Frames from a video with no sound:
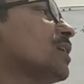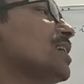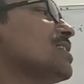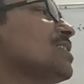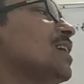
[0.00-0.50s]
the
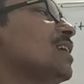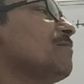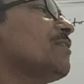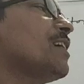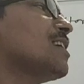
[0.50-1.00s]

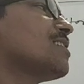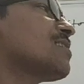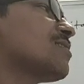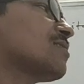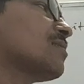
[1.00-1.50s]
potential
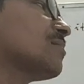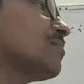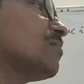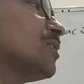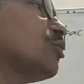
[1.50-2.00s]

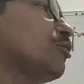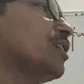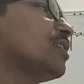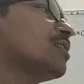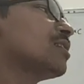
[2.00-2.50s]
difference
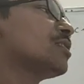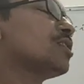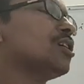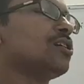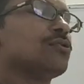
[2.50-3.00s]

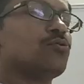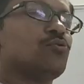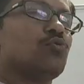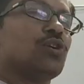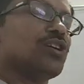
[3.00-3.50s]
between
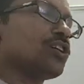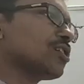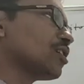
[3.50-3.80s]
the two